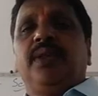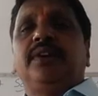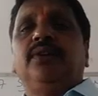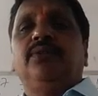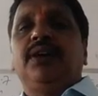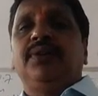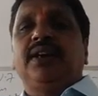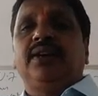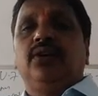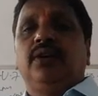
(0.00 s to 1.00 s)
that what we
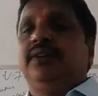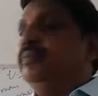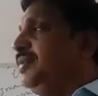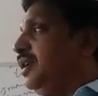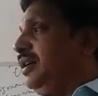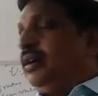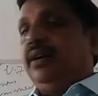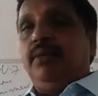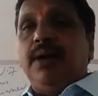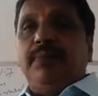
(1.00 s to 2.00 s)
can call
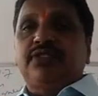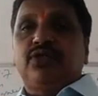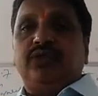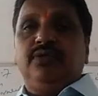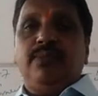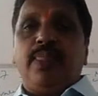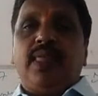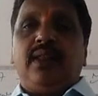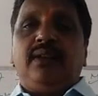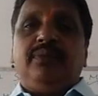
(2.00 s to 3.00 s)
bypass road.
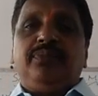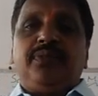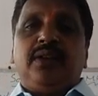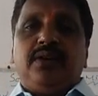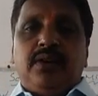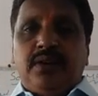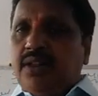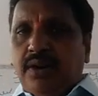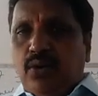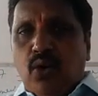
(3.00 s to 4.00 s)

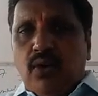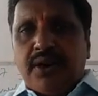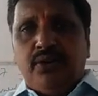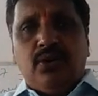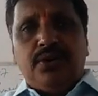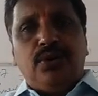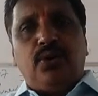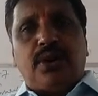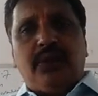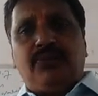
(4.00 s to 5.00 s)
There no one
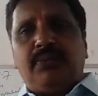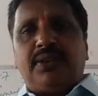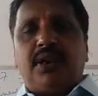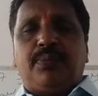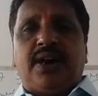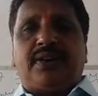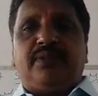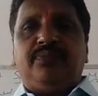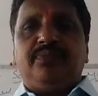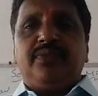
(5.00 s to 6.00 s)
new came from other
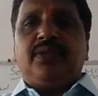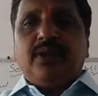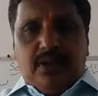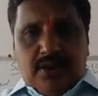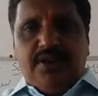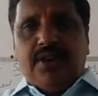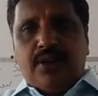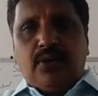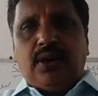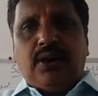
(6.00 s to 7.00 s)
part.
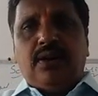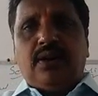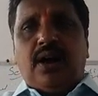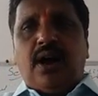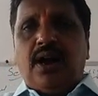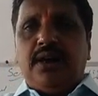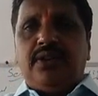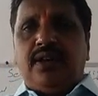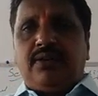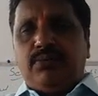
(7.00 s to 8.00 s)
Here only
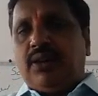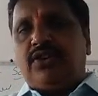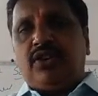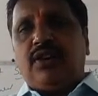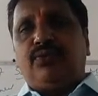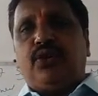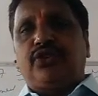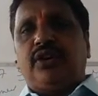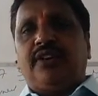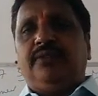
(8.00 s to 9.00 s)
my children, 4
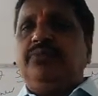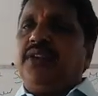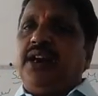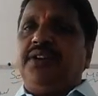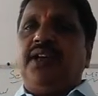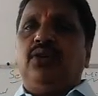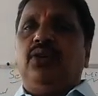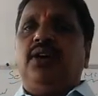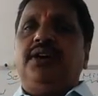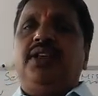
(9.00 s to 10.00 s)
children, and they
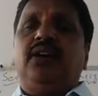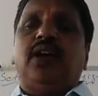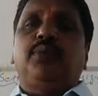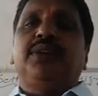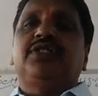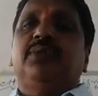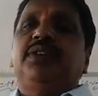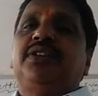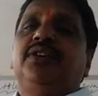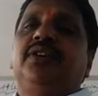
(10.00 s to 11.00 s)
go and they occupy some
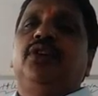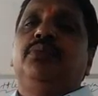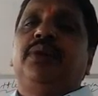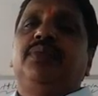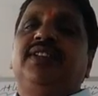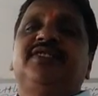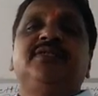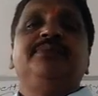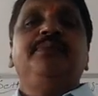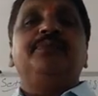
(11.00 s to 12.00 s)
other government place.
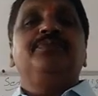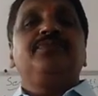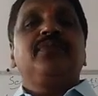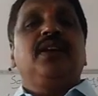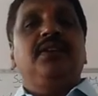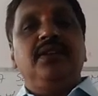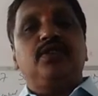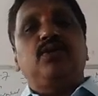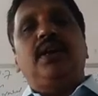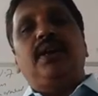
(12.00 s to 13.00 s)
In
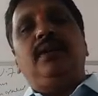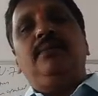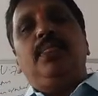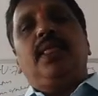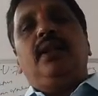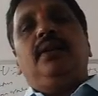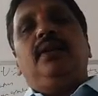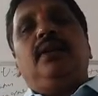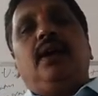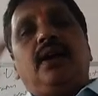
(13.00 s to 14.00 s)
this
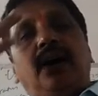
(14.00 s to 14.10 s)
way,